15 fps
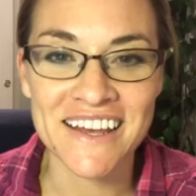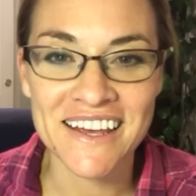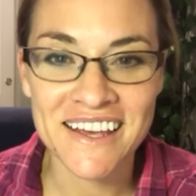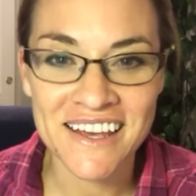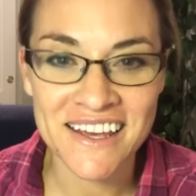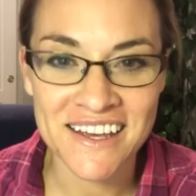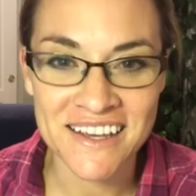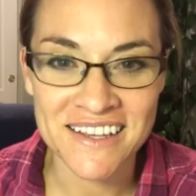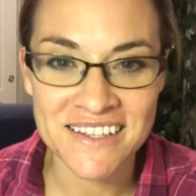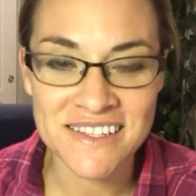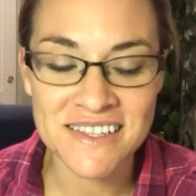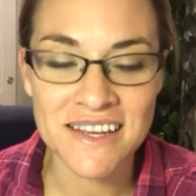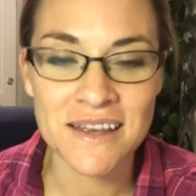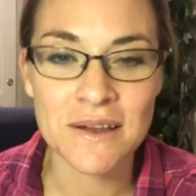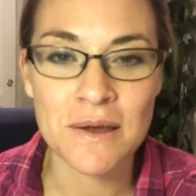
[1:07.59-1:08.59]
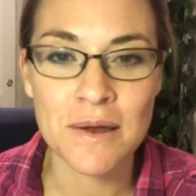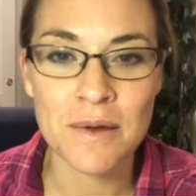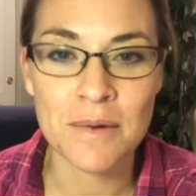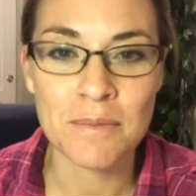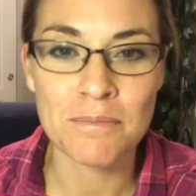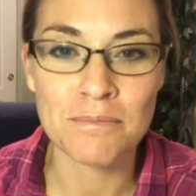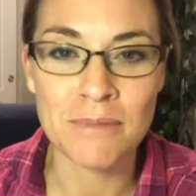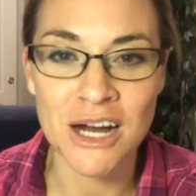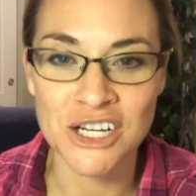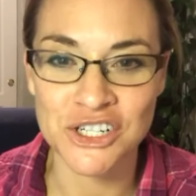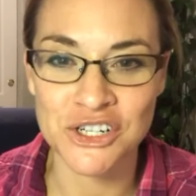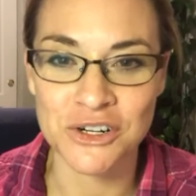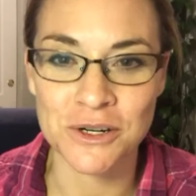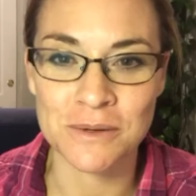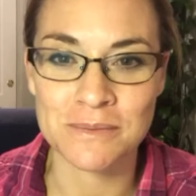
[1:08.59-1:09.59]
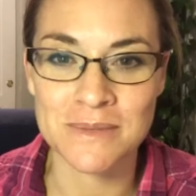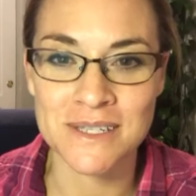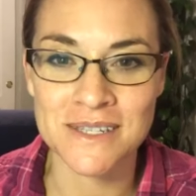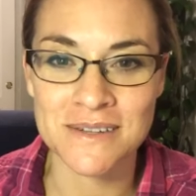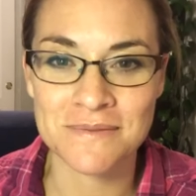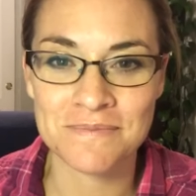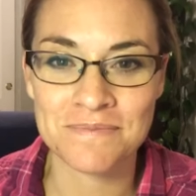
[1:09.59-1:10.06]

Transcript: is mushrooms.